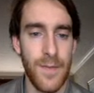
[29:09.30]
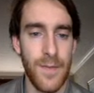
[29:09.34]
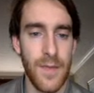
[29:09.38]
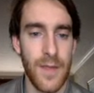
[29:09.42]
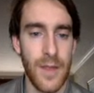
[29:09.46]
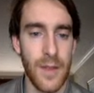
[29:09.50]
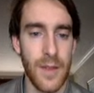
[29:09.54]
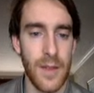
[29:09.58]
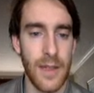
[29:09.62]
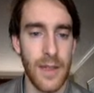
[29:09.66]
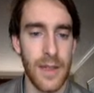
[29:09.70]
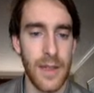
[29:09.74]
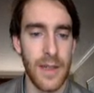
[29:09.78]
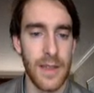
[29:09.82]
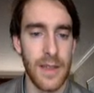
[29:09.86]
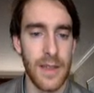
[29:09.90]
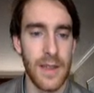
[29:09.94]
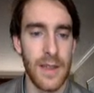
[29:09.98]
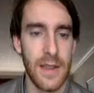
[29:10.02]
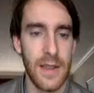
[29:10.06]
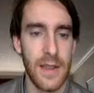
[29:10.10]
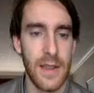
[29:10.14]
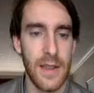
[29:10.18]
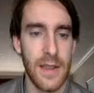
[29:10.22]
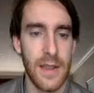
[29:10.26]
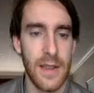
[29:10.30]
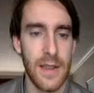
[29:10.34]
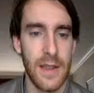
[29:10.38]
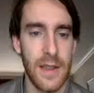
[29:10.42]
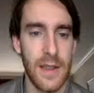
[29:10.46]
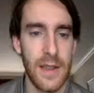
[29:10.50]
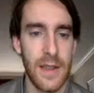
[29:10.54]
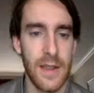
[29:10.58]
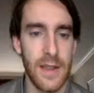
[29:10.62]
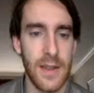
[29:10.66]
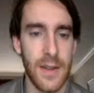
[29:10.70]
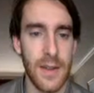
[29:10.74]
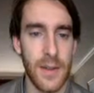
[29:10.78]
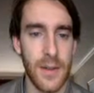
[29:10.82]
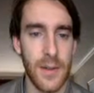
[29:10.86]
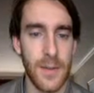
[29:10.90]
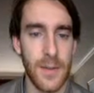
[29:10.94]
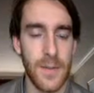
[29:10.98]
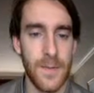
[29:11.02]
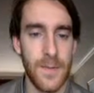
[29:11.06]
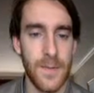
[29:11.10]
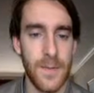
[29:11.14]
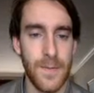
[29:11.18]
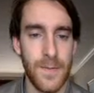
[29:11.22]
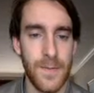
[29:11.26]
Okay, so
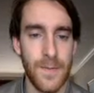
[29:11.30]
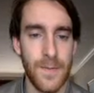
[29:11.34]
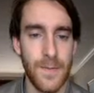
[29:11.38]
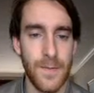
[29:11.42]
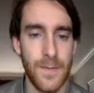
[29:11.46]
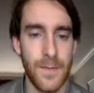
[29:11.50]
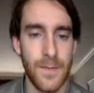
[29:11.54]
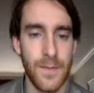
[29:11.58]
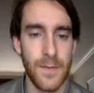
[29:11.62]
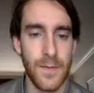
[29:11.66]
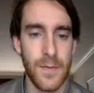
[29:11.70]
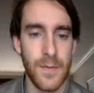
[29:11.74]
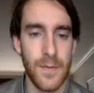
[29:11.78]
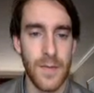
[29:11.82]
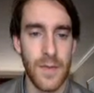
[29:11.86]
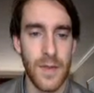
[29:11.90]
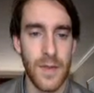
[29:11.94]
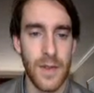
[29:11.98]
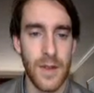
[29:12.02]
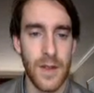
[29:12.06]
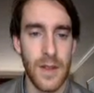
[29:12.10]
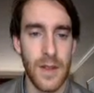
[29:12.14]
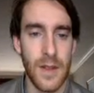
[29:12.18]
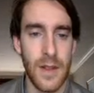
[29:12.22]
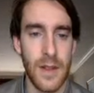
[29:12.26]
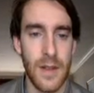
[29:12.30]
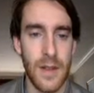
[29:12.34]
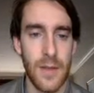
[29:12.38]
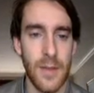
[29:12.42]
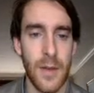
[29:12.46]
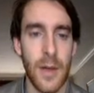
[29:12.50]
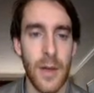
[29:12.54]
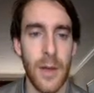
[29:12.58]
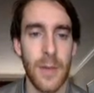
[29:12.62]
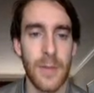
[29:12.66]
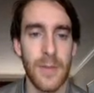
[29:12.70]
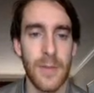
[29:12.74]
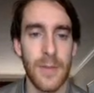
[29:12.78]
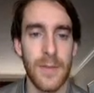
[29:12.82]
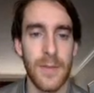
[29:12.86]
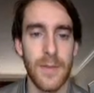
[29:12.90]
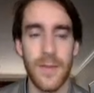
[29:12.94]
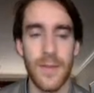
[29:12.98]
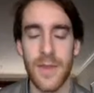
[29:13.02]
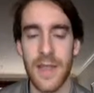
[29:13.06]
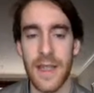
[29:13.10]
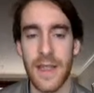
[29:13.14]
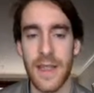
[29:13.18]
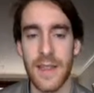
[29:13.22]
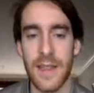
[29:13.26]
Mom
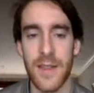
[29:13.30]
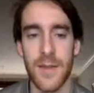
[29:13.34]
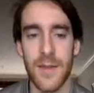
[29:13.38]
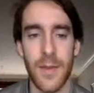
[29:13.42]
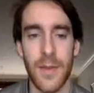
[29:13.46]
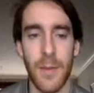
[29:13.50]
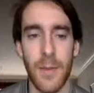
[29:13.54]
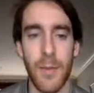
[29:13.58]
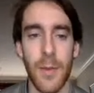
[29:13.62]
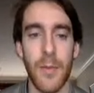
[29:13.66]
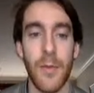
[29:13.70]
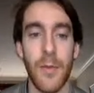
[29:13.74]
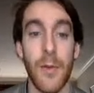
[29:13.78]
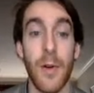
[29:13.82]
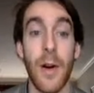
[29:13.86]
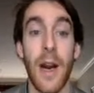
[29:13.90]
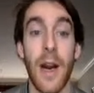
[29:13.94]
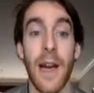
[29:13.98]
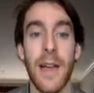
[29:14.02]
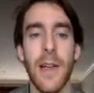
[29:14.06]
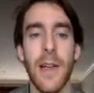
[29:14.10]
says from before, I